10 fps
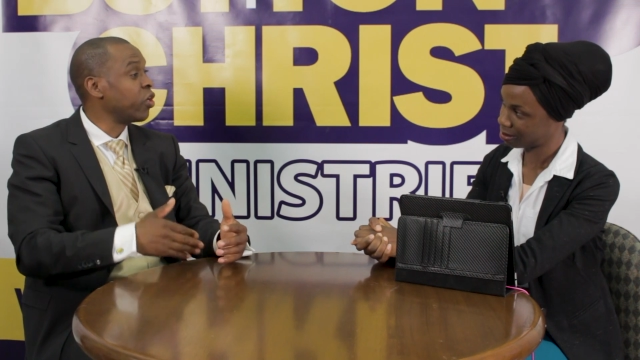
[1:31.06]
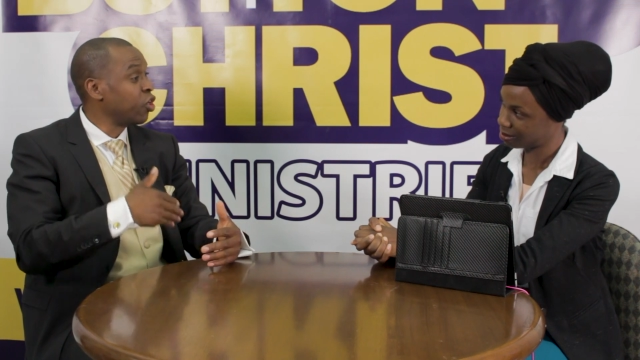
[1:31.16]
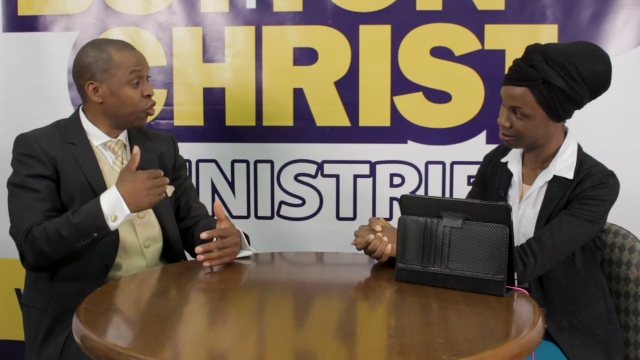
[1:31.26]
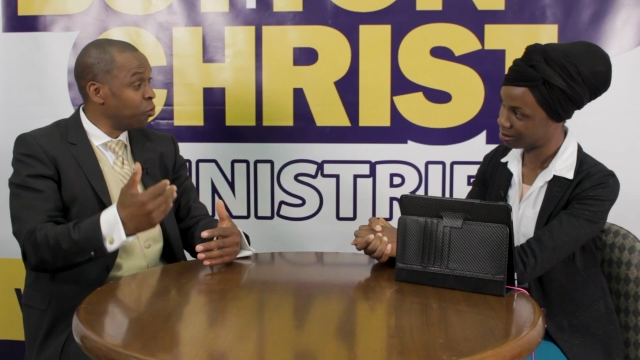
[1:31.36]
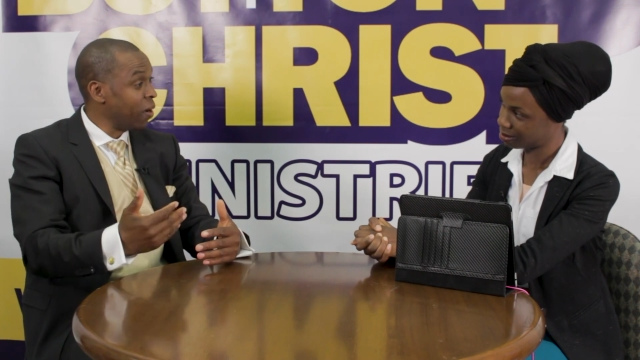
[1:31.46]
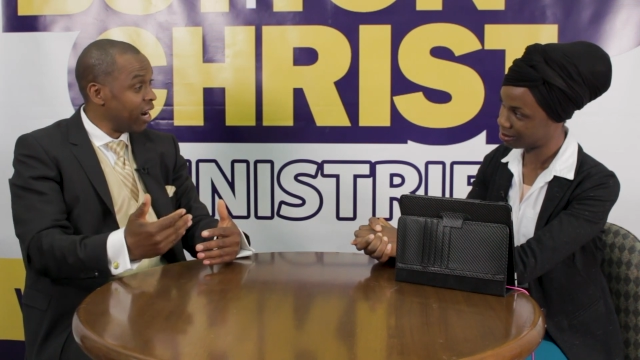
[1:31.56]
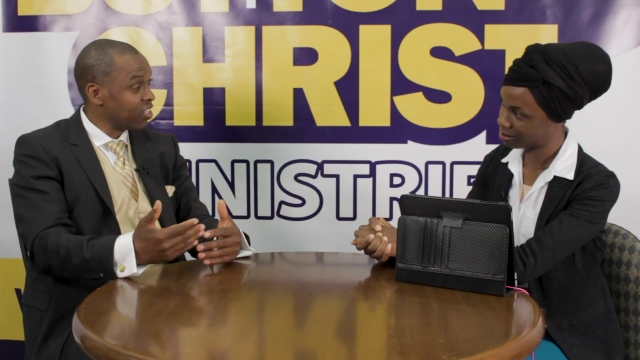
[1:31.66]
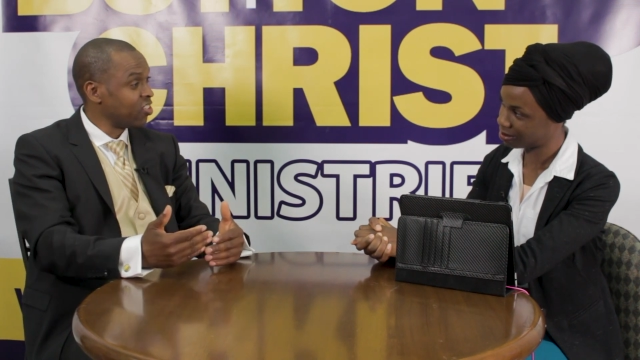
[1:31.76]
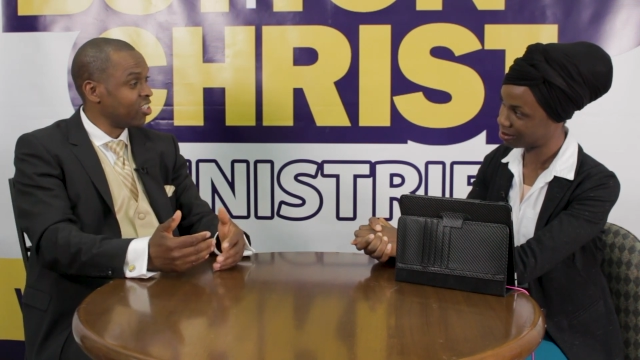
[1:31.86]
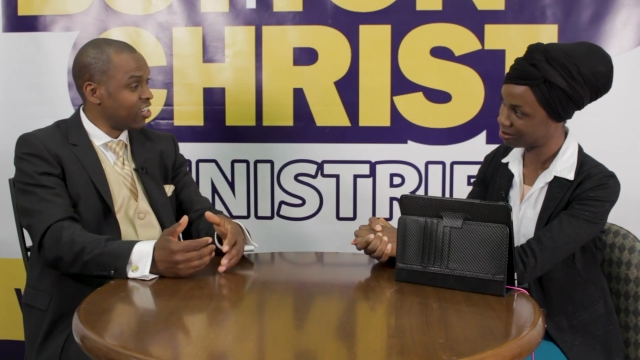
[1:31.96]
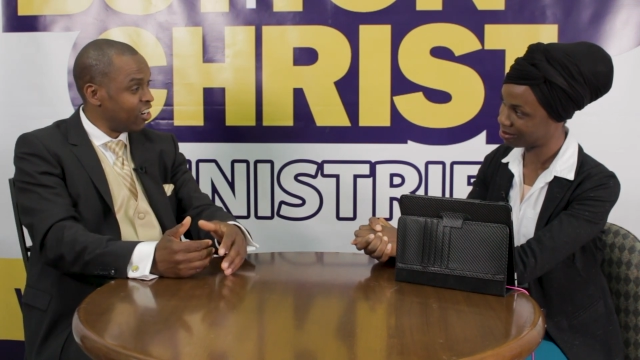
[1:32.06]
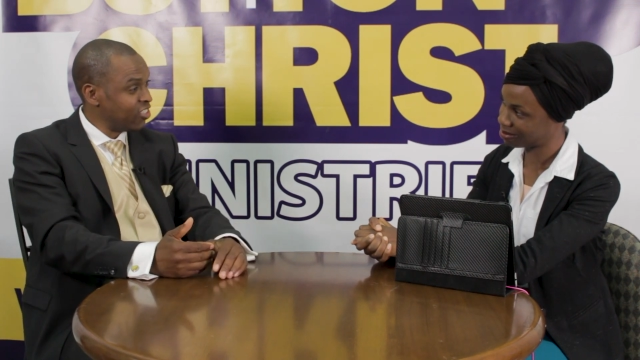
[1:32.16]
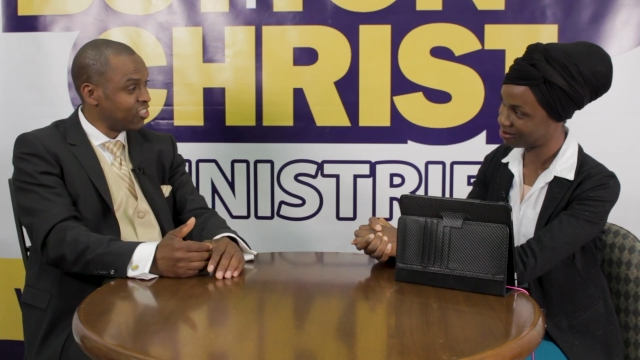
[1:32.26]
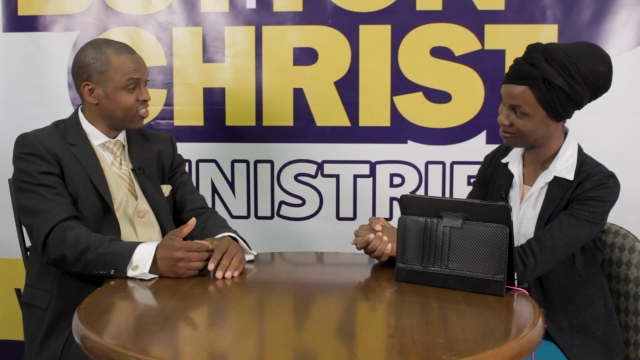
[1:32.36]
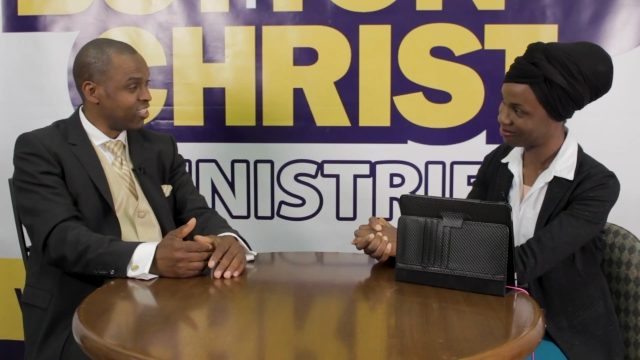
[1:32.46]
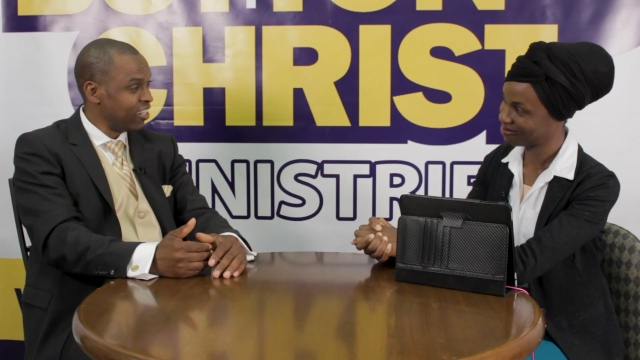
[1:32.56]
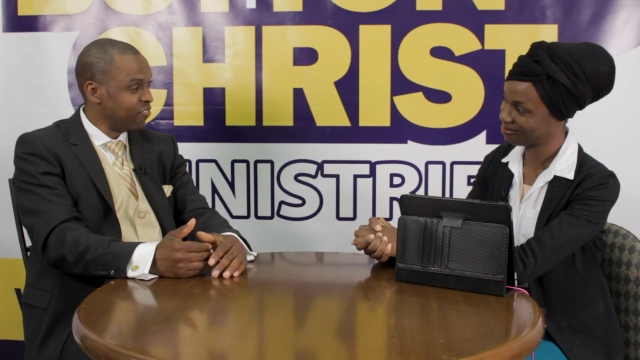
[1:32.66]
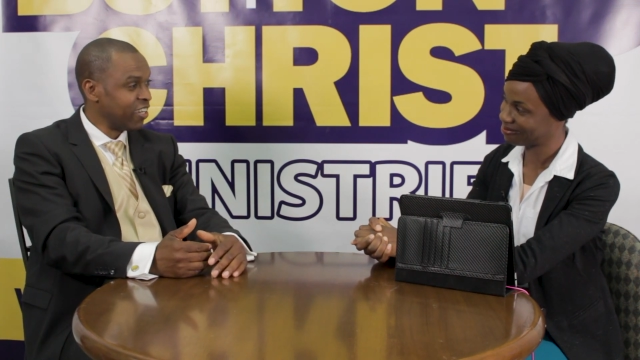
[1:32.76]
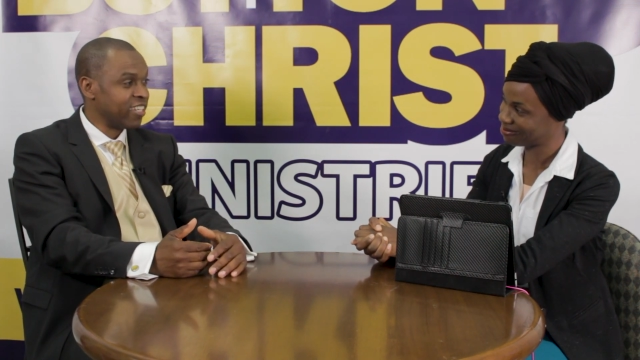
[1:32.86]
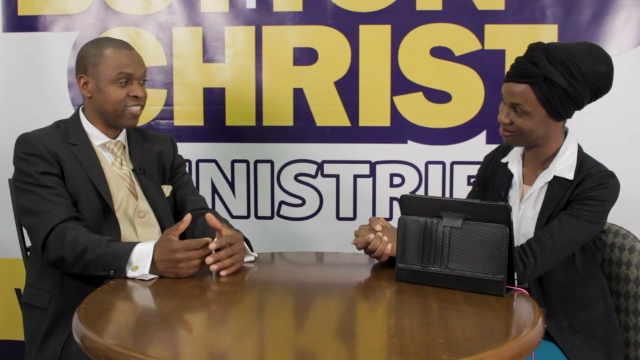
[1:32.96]
Speaker 1: we'll go back to the country
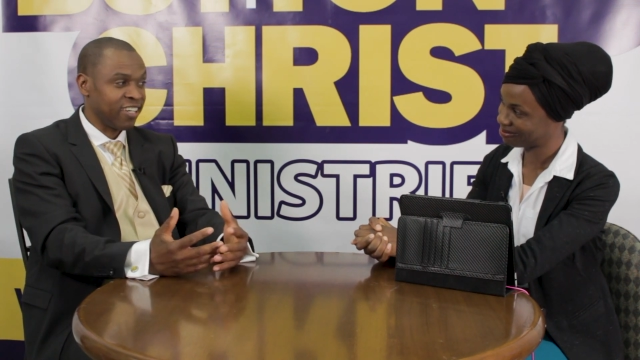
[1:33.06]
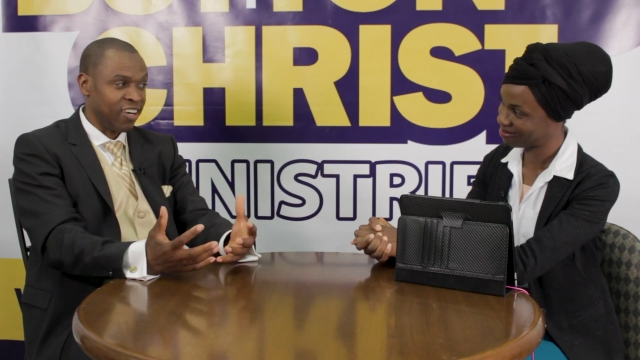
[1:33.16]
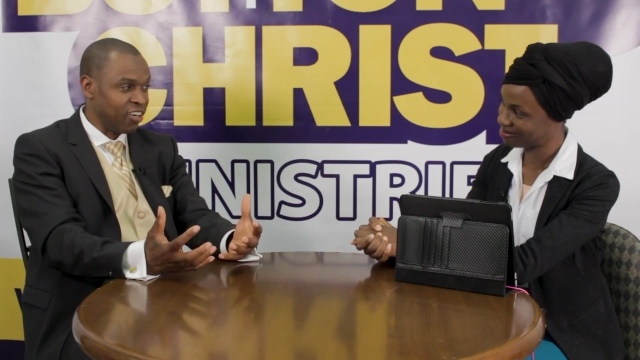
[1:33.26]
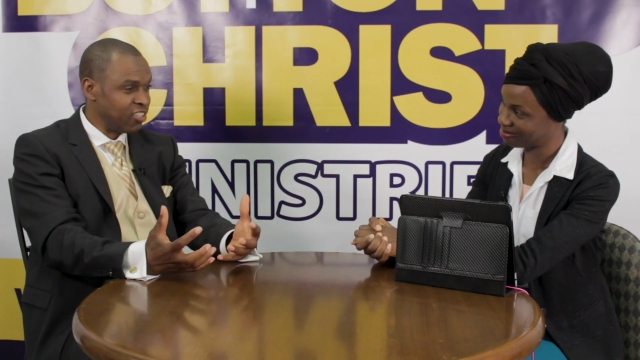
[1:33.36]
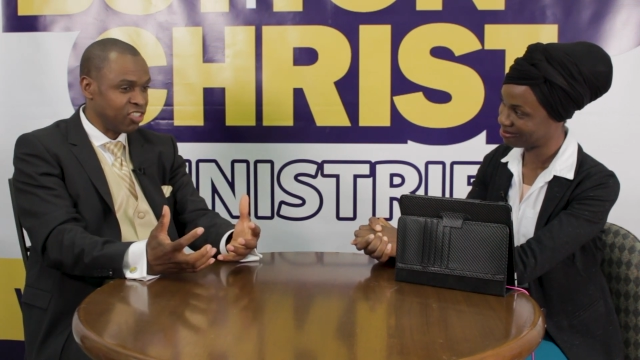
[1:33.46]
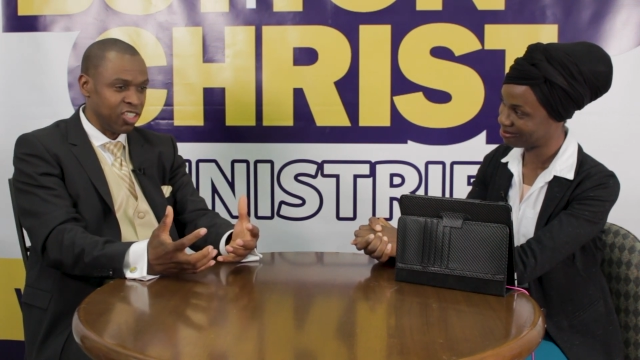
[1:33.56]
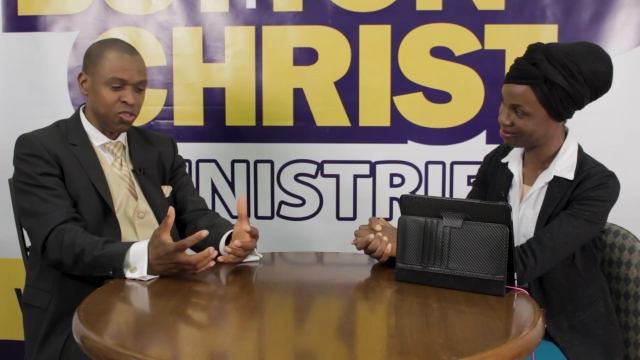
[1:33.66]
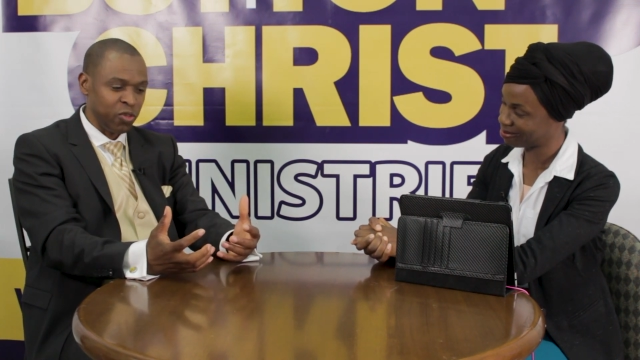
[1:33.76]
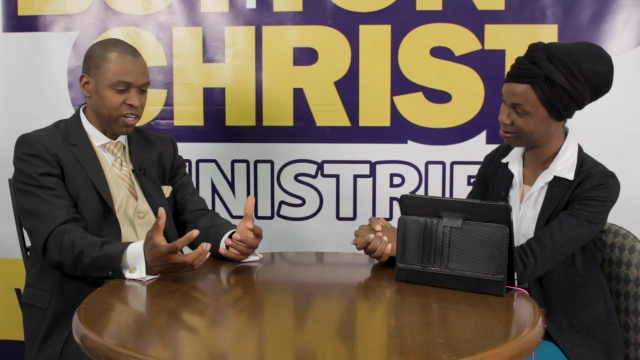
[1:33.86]
because the country is